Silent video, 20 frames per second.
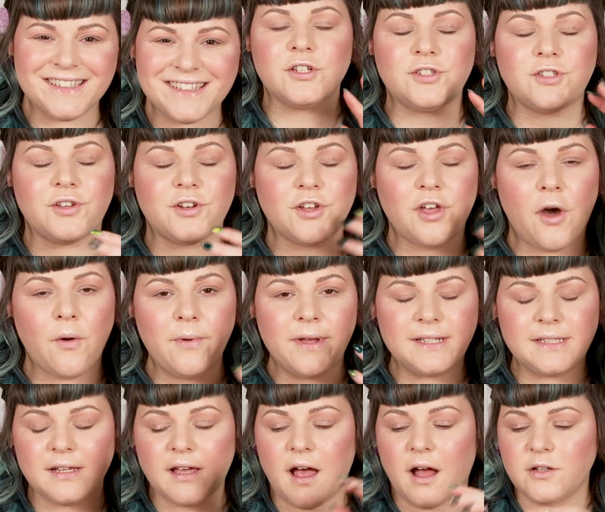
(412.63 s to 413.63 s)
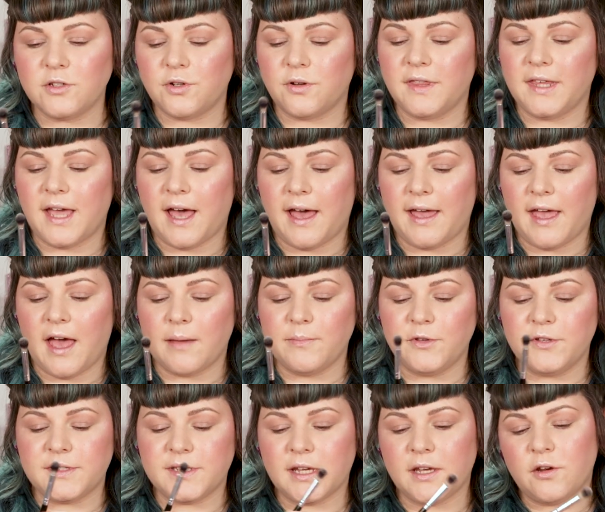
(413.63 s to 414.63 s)
So to go in to contour the eye, I'm
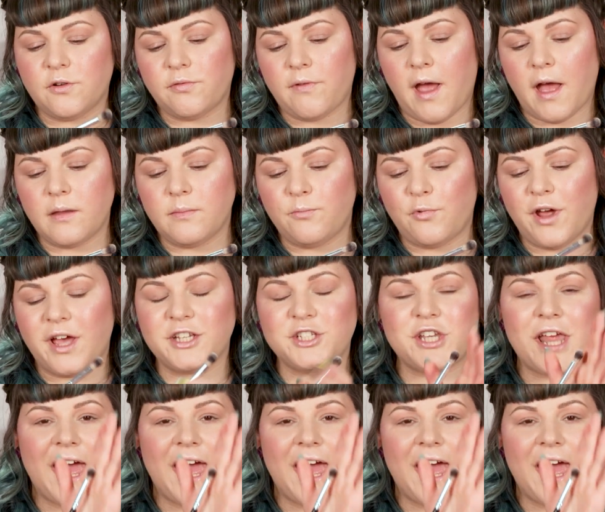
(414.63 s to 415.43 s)
using Crown Brush